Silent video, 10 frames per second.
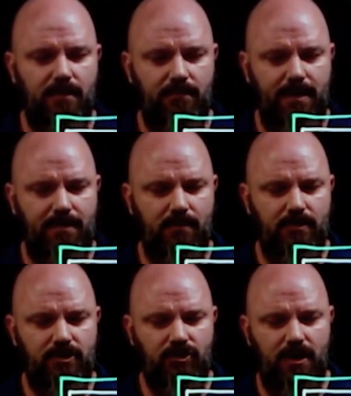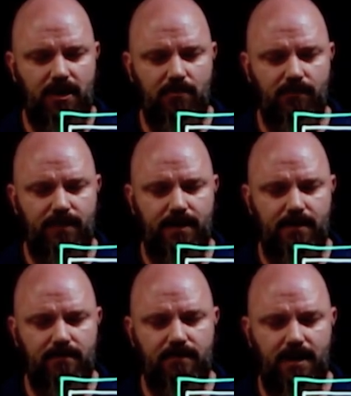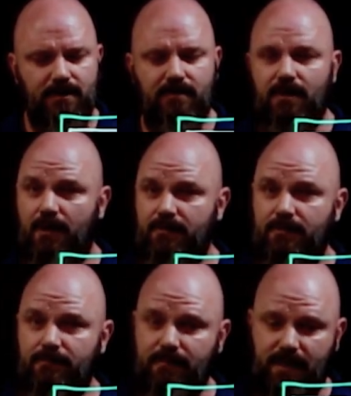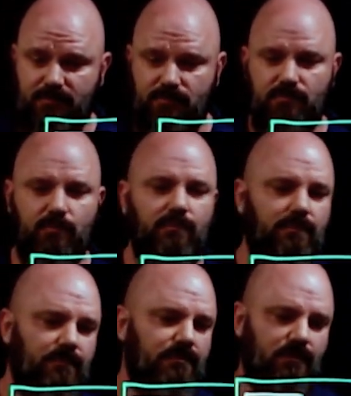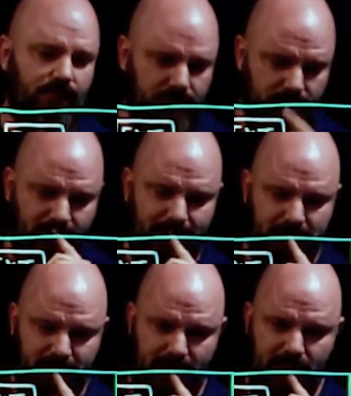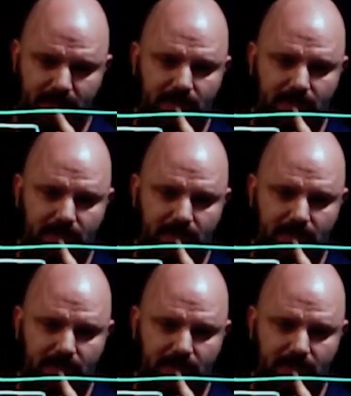Maybe I want to try to come over here and talk to another external server in the DMZ,